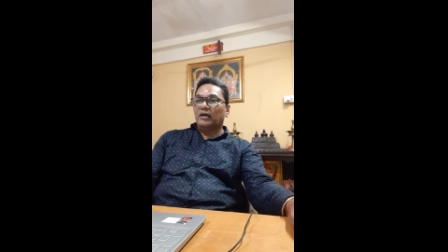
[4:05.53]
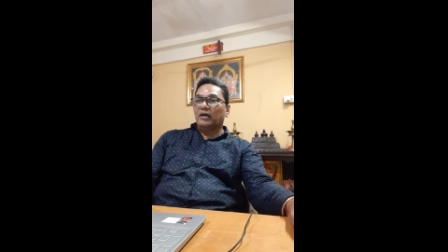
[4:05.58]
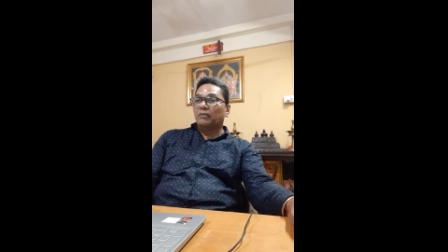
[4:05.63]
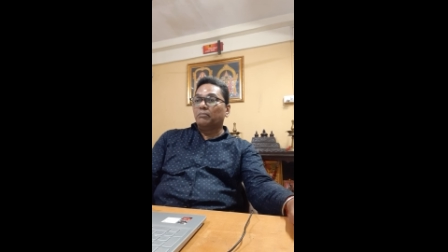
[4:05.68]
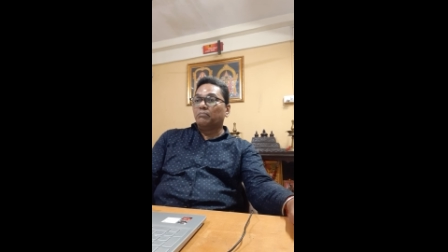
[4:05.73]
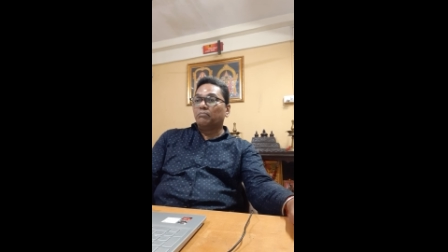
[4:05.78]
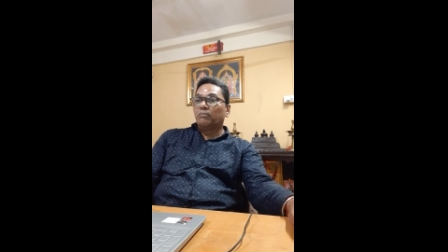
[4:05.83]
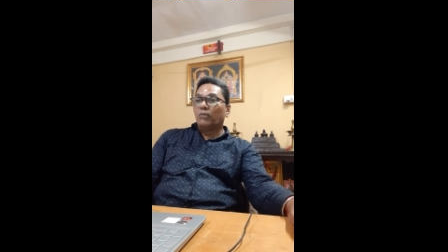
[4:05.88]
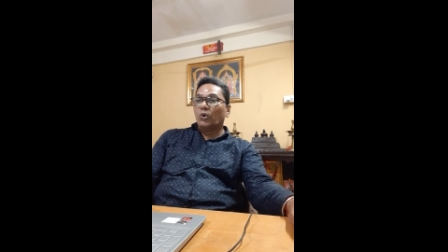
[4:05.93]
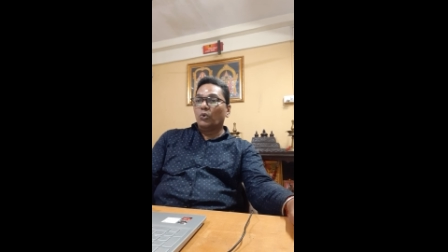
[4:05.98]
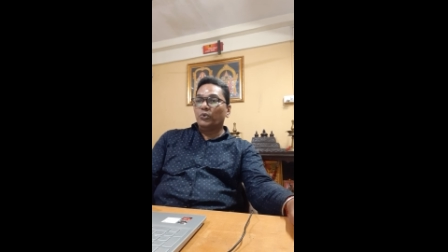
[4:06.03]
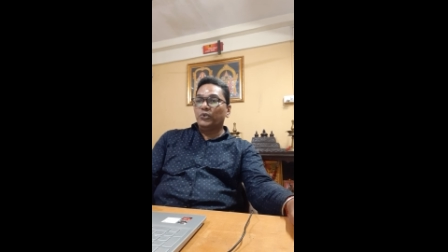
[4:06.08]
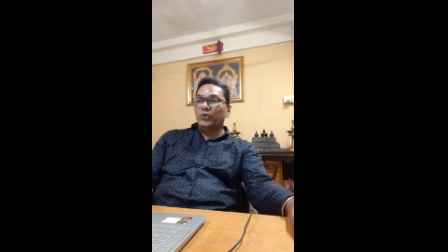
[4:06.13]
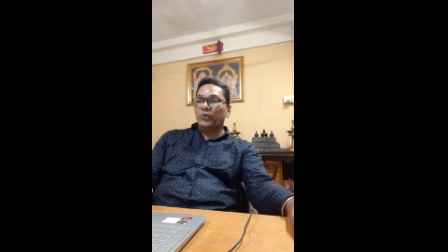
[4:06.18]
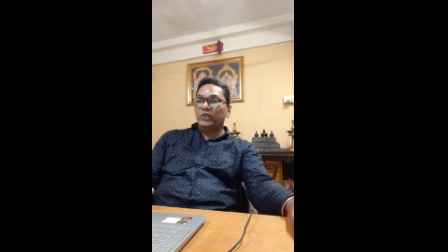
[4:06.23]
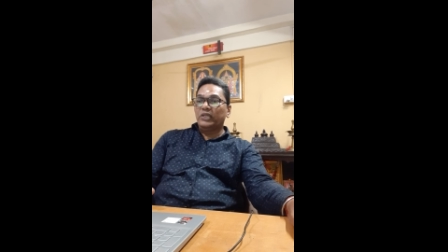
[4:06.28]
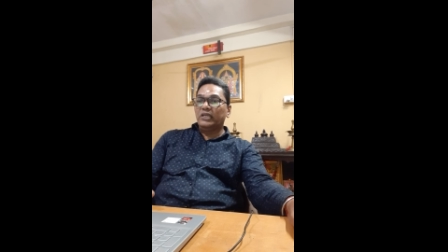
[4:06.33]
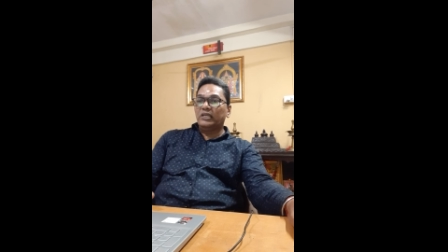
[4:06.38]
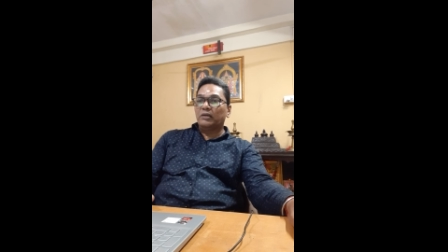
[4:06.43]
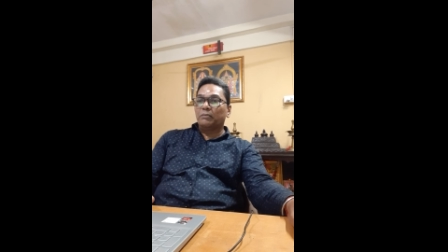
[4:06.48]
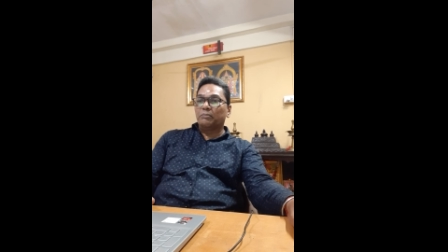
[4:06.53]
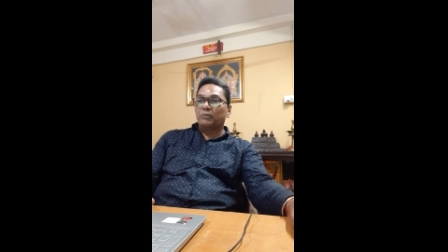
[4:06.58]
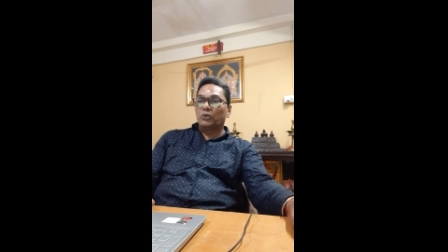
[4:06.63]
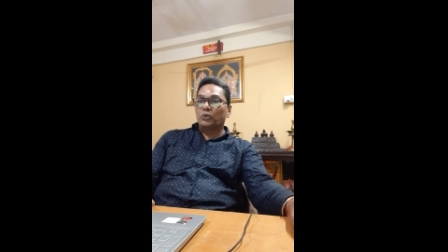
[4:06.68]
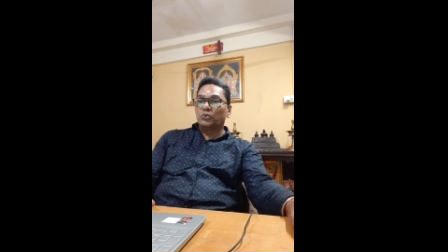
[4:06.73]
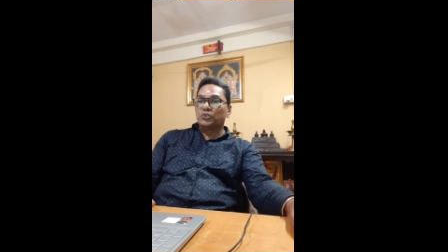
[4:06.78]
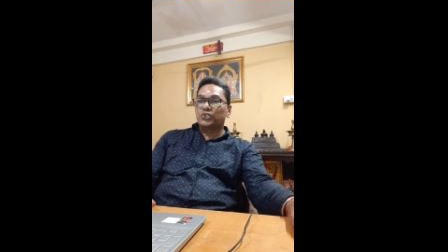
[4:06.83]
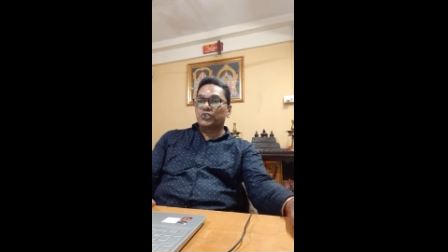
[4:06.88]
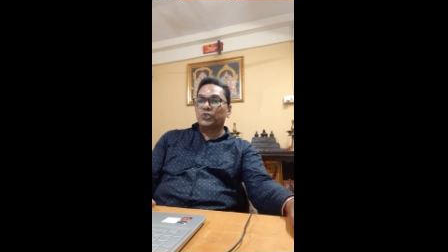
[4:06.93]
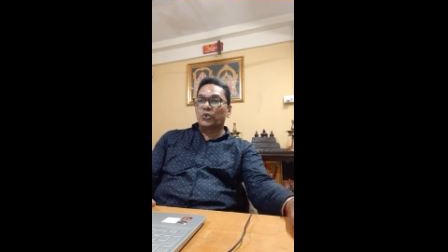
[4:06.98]
a more unique
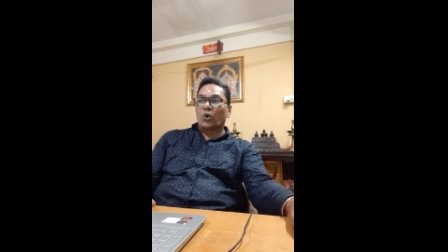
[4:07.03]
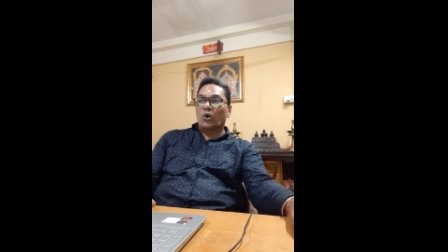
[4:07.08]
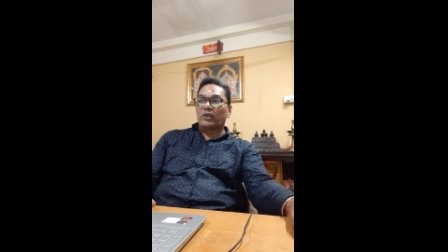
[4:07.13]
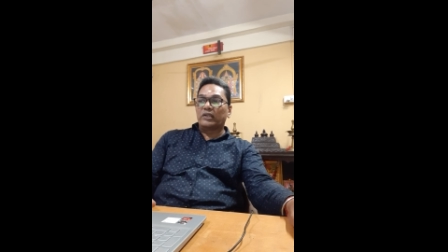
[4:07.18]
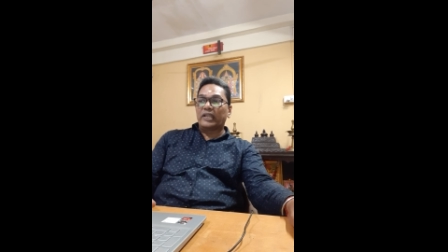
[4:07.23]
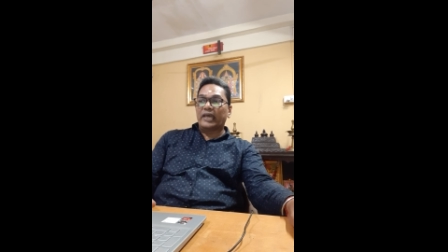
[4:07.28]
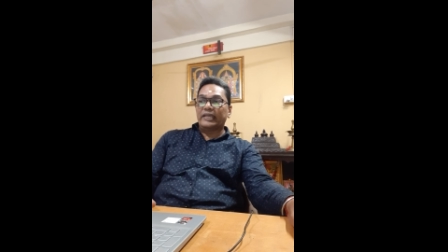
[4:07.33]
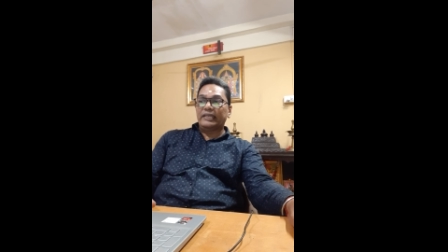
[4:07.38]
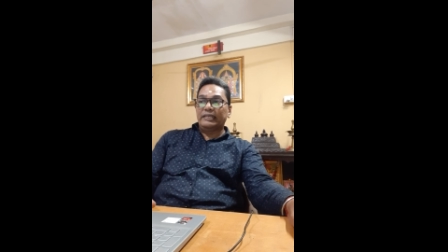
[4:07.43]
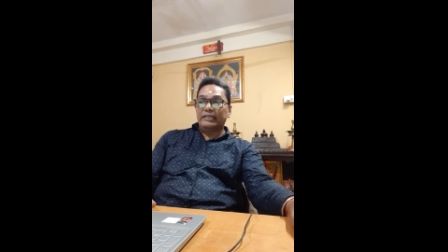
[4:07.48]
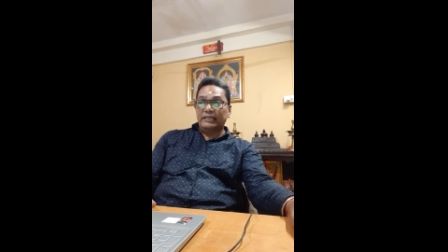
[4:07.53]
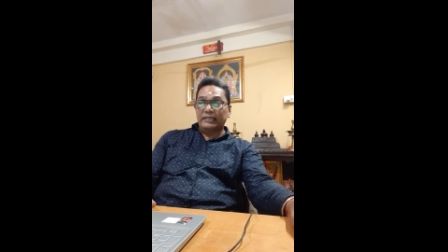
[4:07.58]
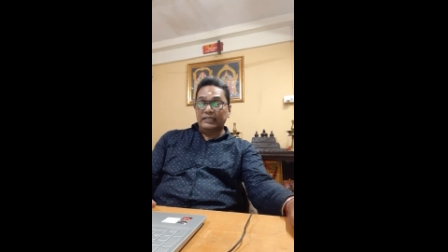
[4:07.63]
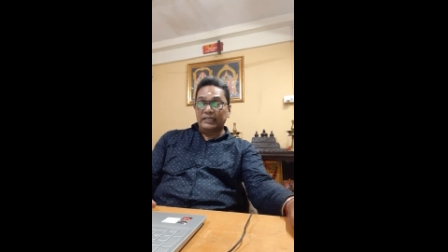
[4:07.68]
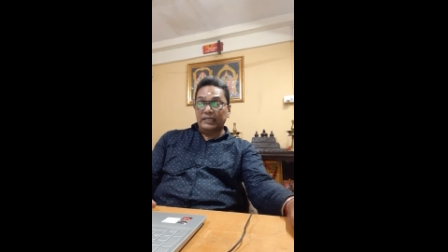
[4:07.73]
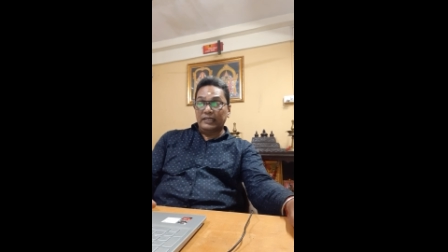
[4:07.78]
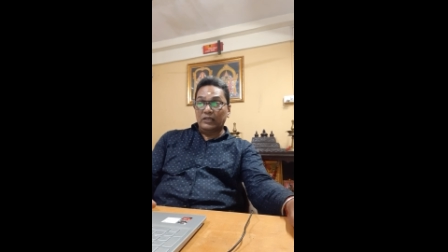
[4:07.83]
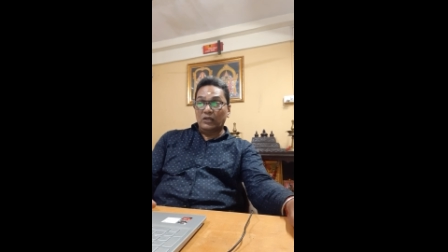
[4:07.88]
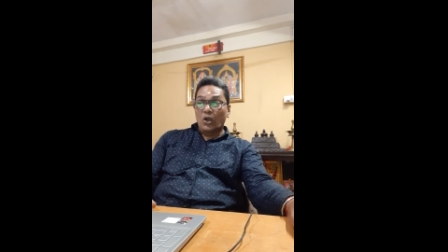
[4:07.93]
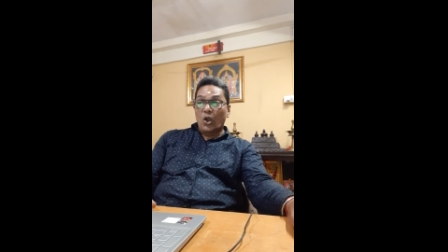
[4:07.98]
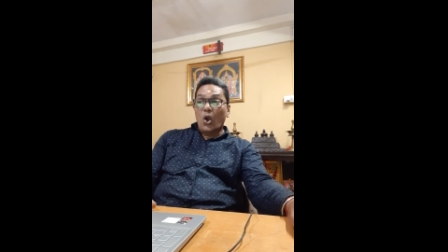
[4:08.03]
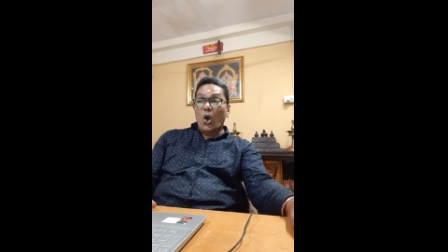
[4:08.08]
approach to online learning